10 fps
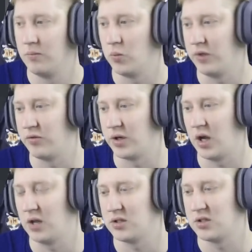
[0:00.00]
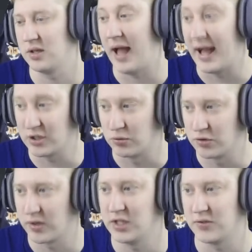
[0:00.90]
with regards actual
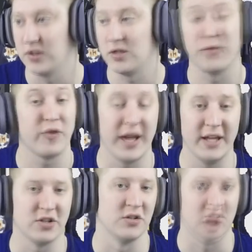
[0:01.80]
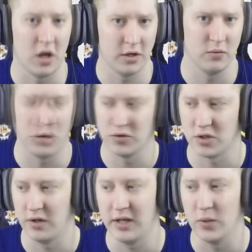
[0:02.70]
transfers. Free agents, I, I'll
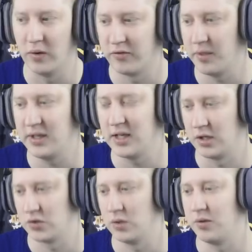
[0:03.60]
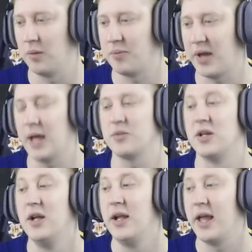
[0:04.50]
sign anyone from any country, but perhaps
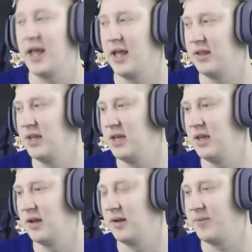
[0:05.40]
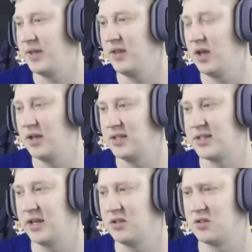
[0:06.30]
in the uh, in the early
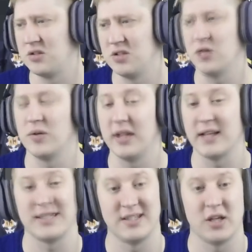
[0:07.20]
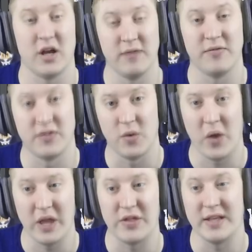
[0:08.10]
stages, considering that's kind of the
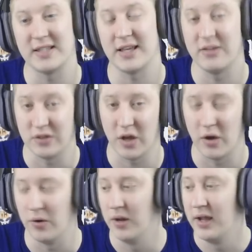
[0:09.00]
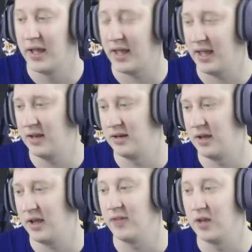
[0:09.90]
way things tend to go in
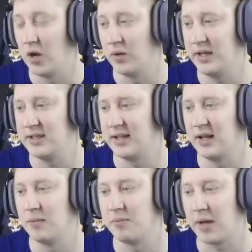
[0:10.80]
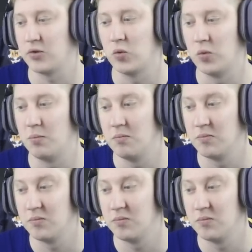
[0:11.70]
uh, in the lower leagues in England, perhaps we'll